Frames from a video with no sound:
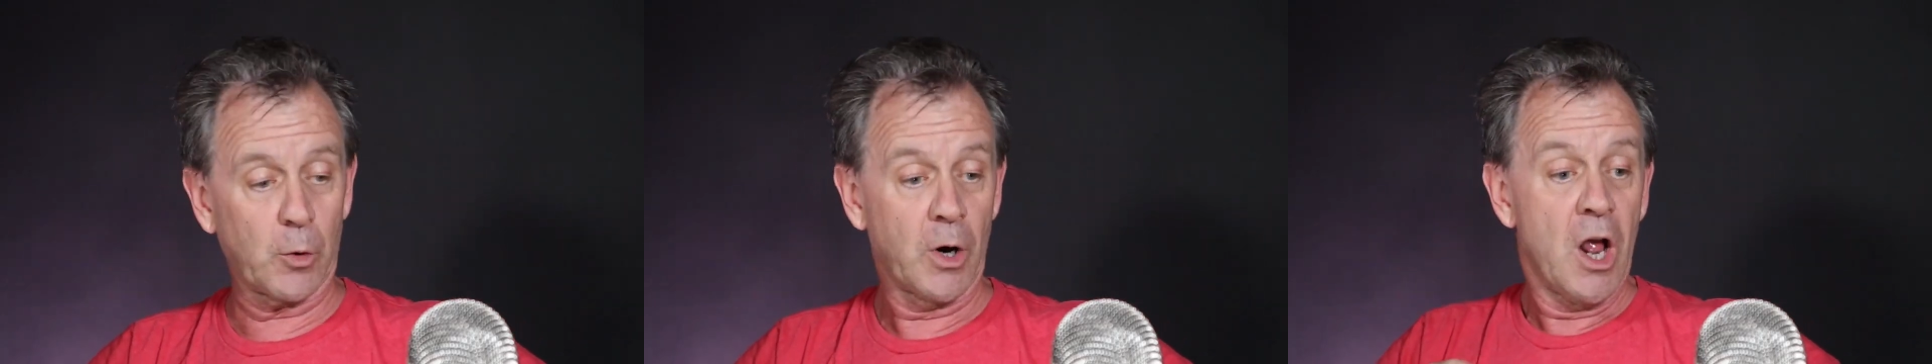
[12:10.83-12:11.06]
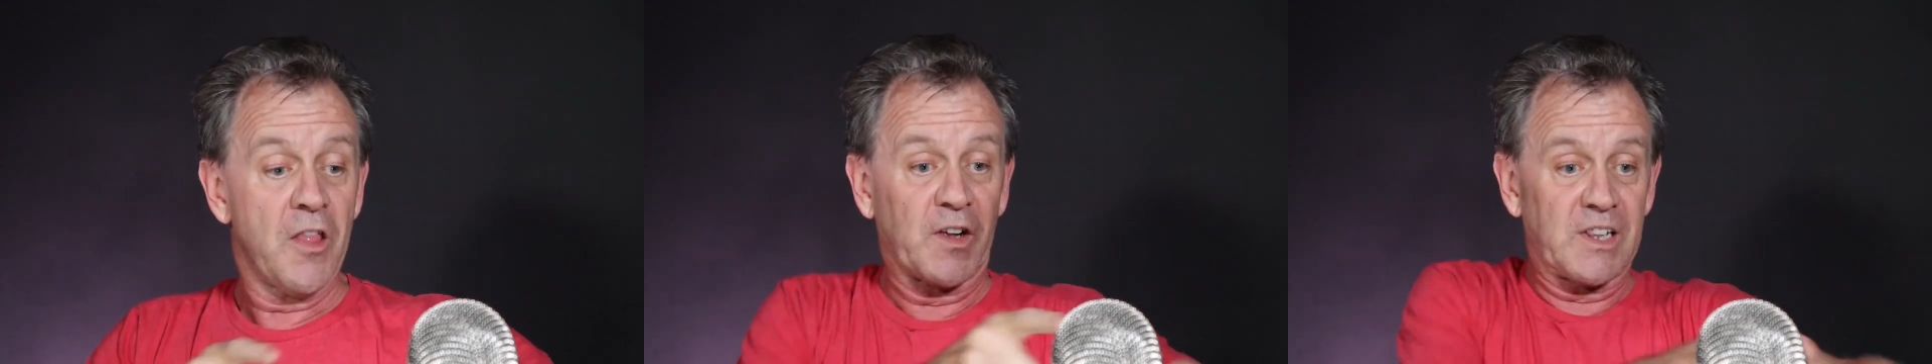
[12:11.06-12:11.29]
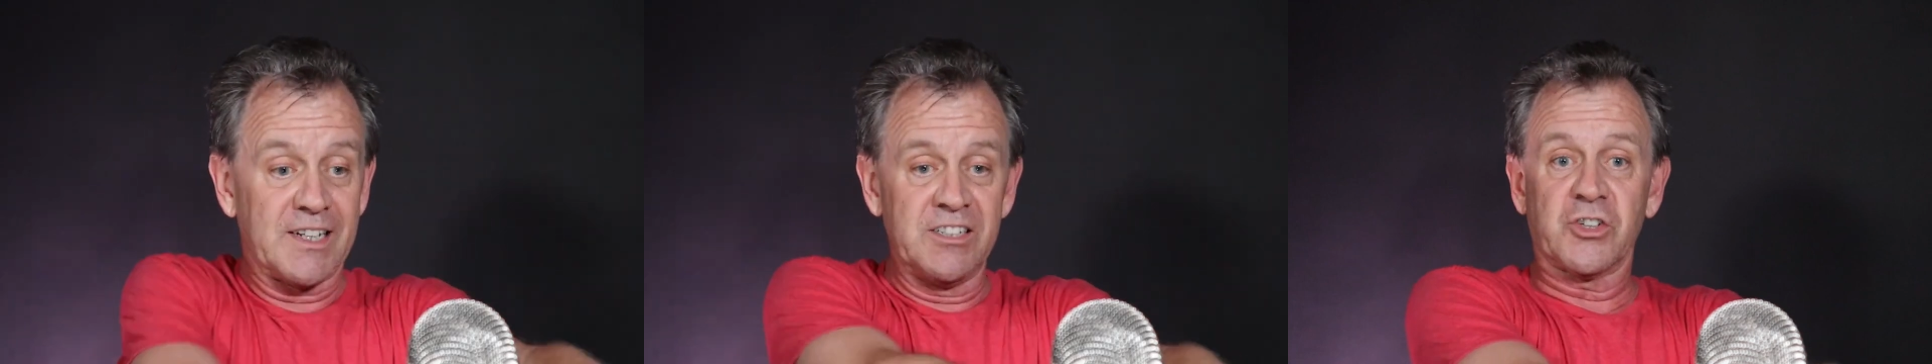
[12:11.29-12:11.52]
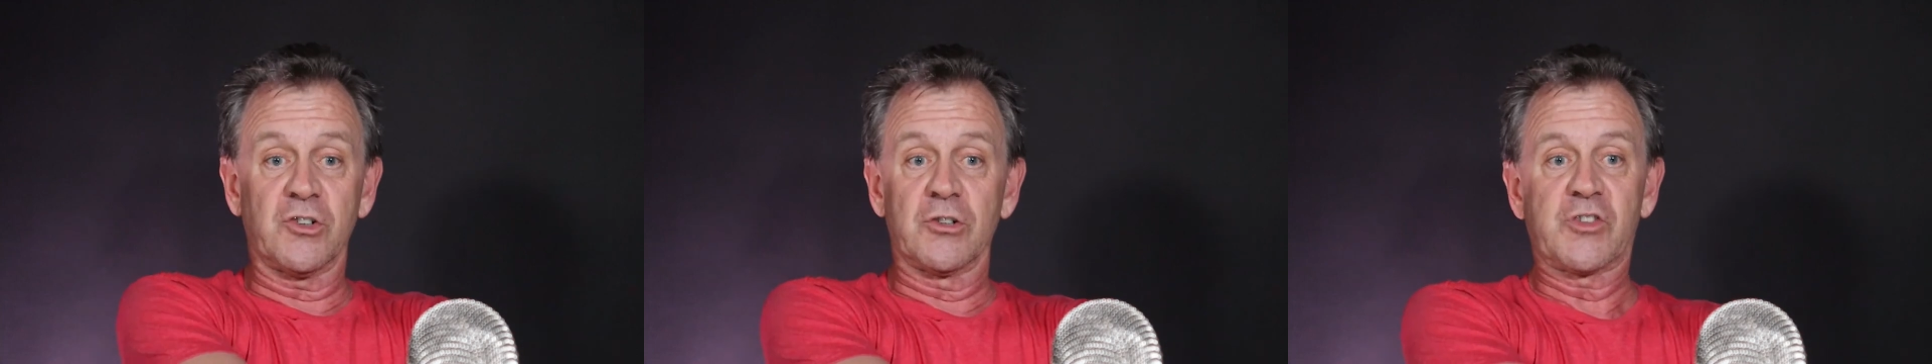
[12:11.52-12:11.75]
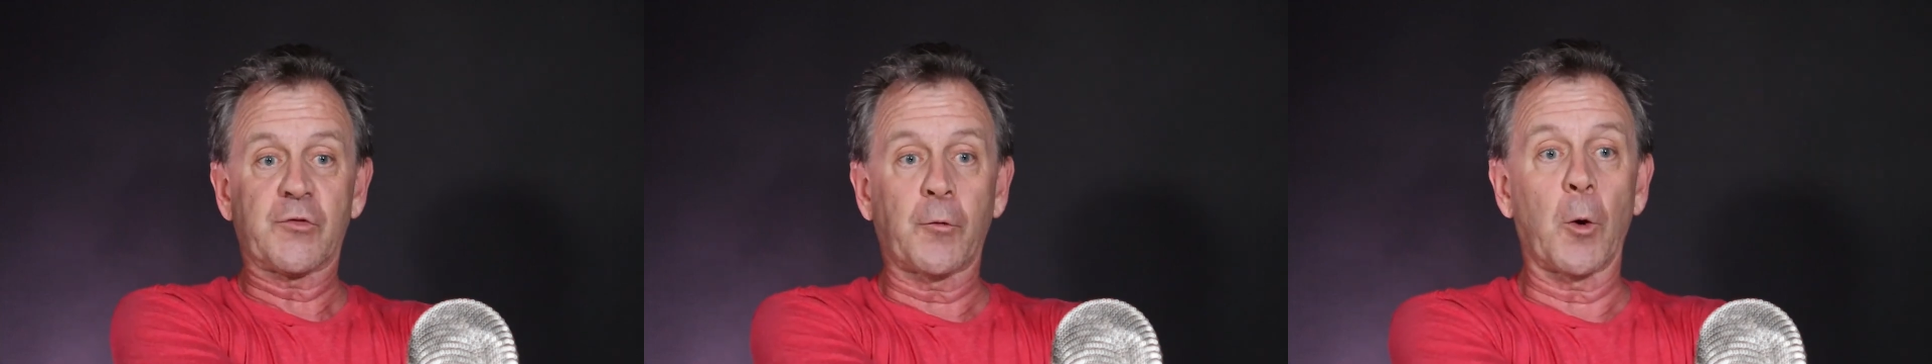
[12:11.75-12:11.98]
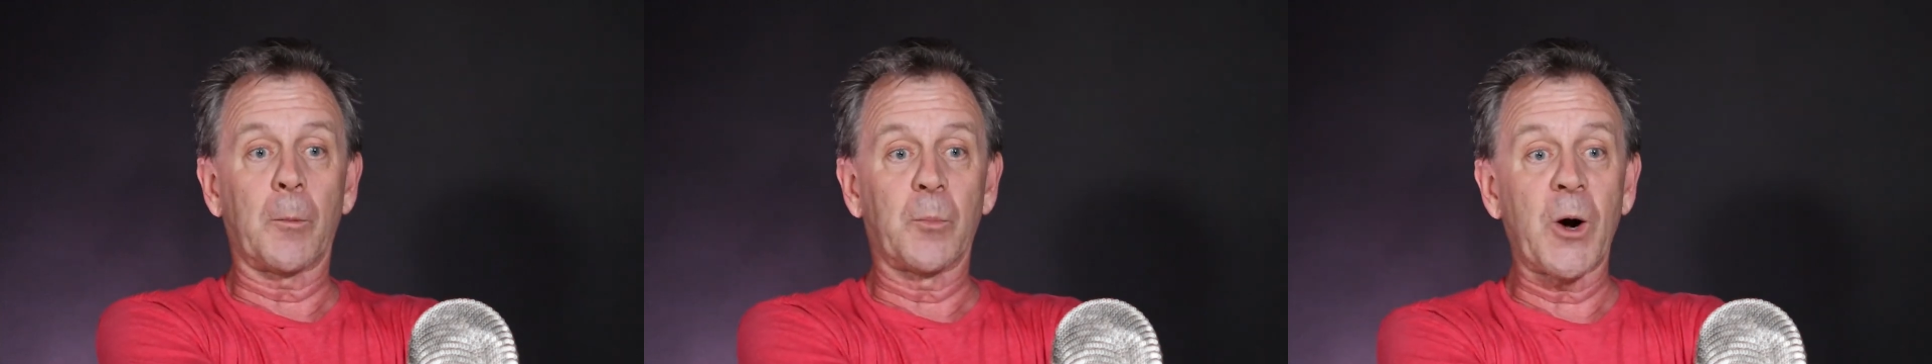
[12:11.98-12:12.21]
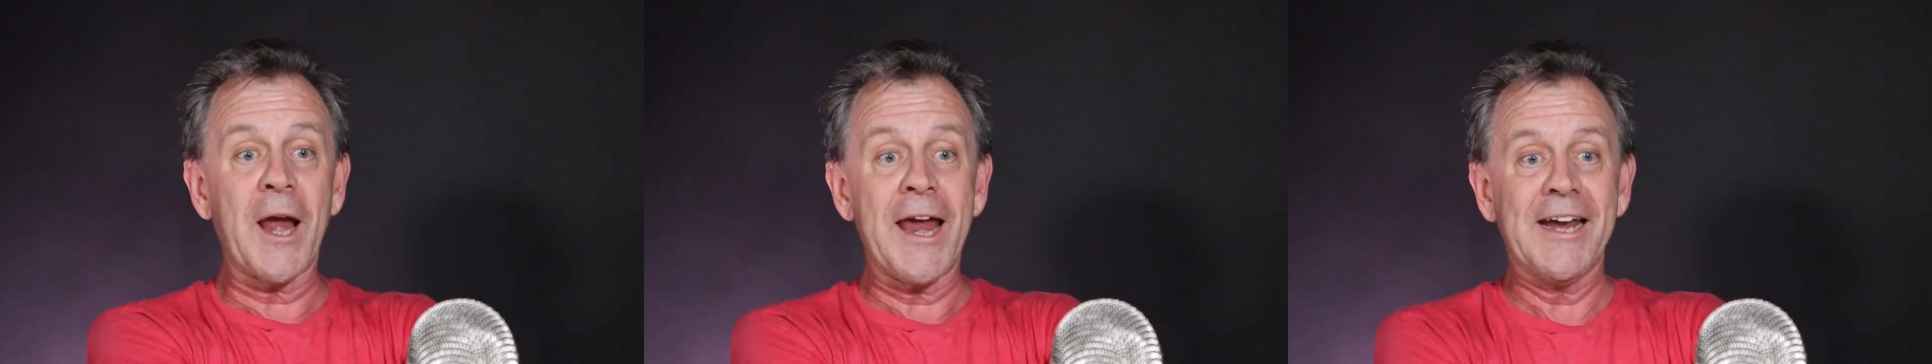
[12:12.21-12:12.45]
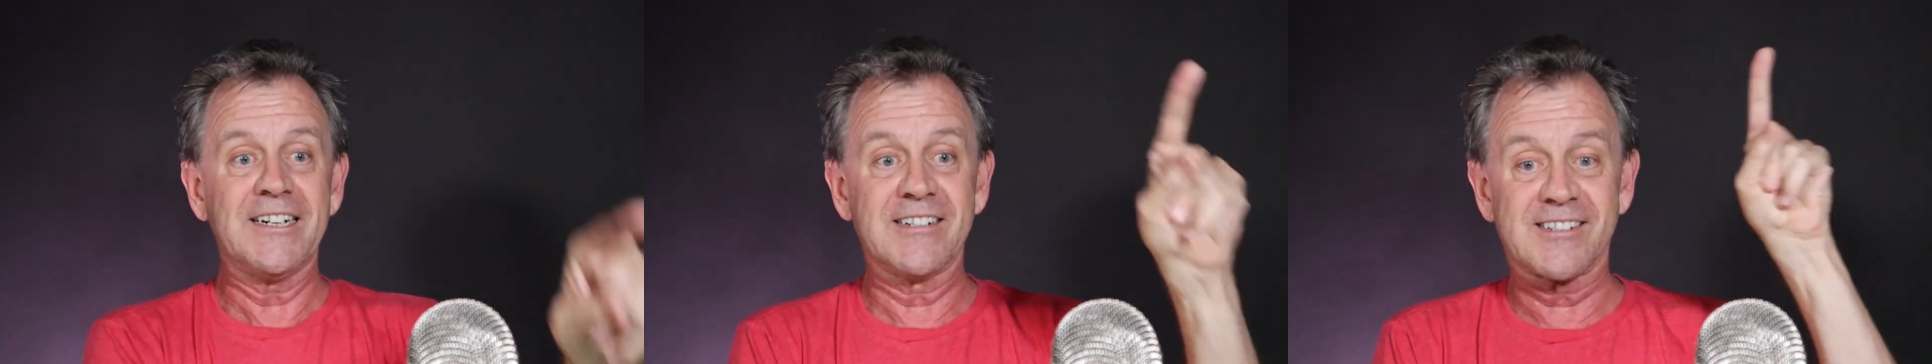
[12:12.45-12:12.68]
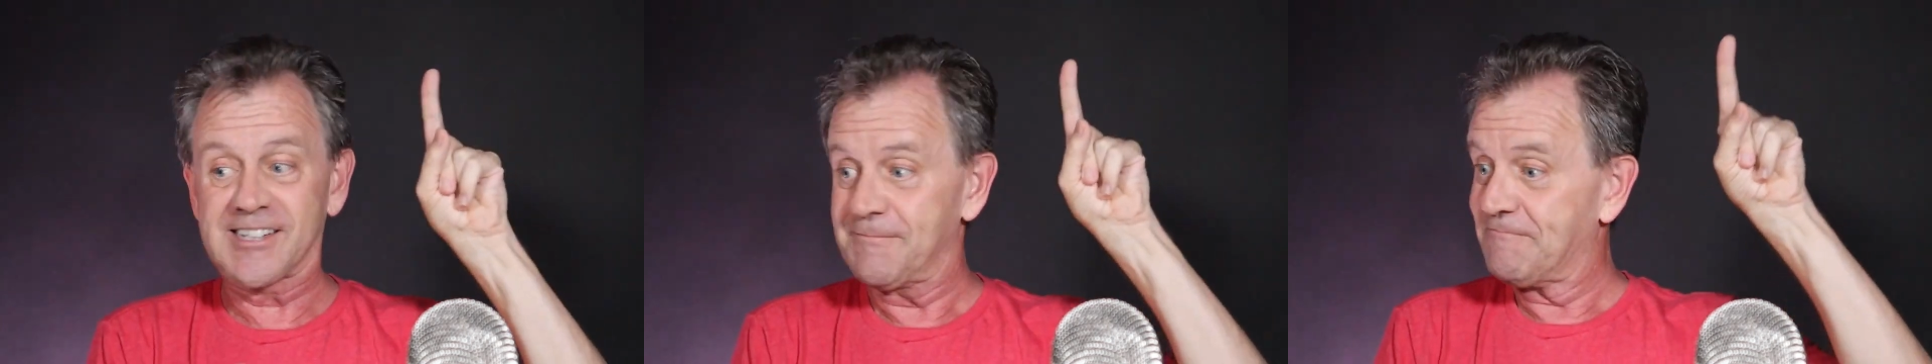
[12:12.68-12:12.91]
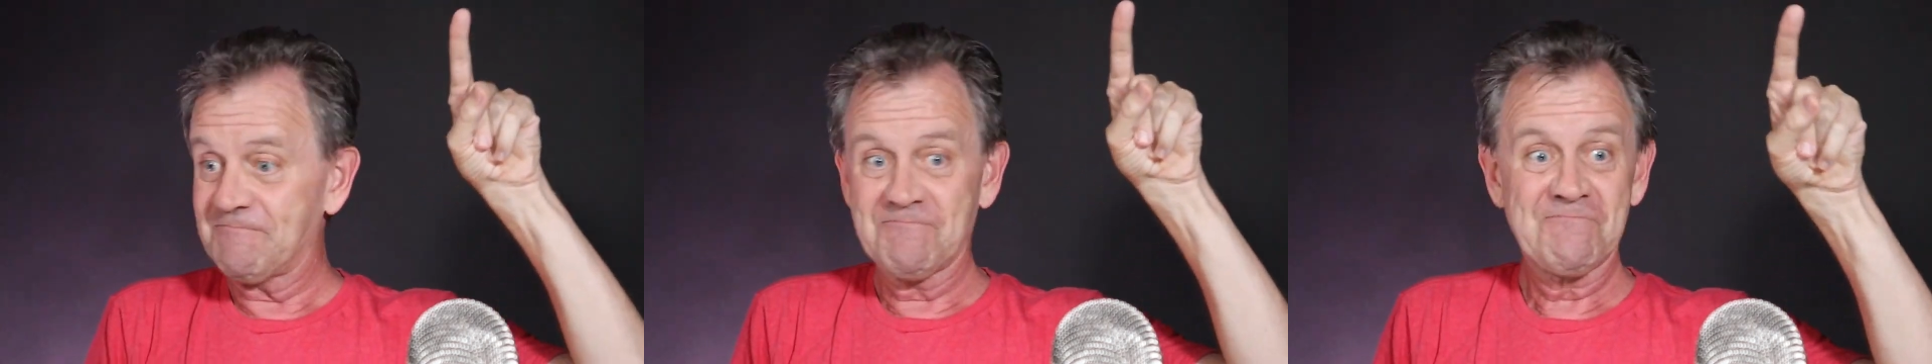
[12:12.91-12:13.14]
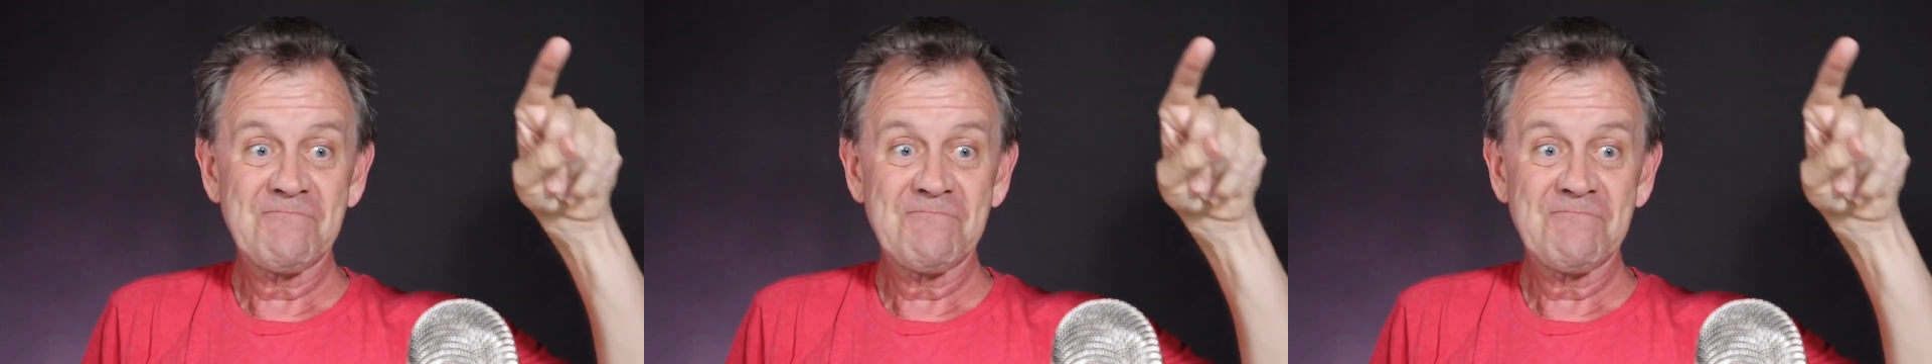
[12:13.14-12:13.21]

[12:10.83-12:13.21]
or the lizards form brains,